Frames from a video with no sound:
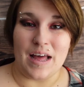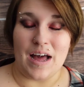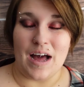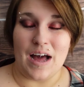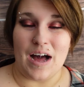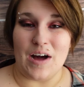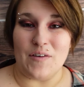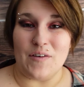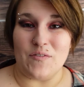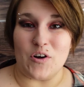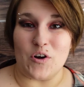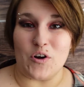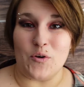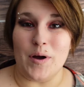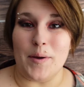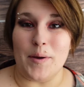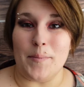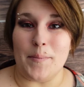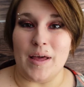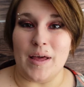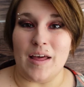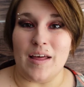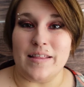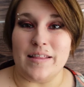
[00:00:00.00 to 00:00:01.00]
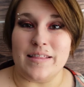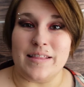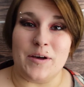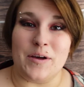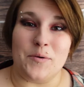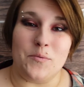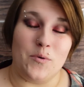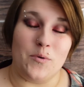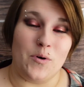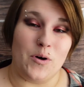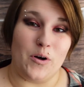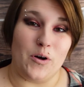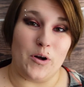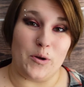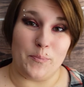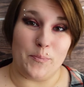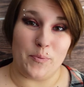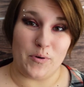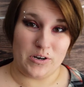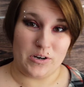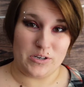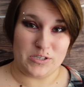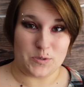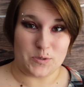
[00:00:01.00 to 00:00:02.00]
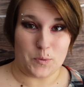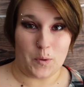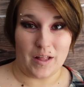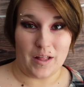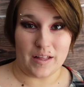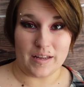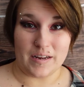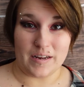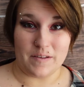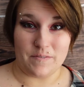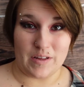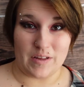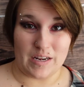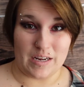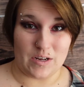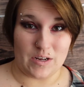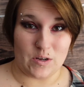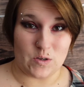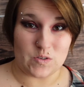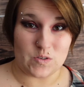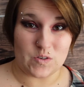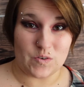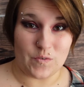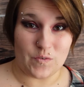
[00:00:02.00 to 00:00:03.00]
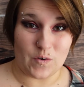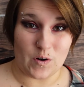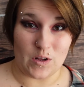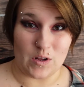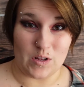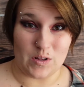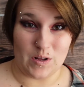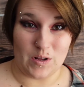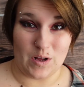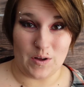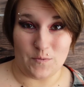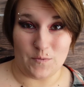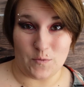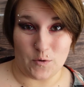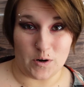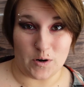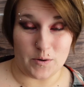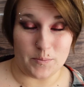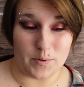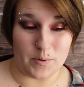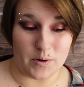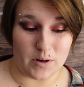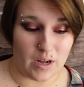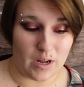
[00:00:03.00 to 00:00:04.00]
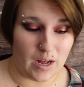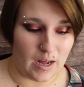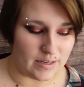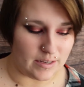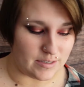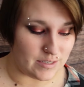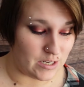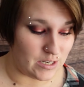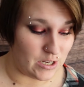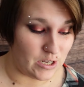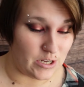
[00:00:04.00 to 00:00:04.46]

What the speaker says: of equipment that will produce quality videos for an affordable cost.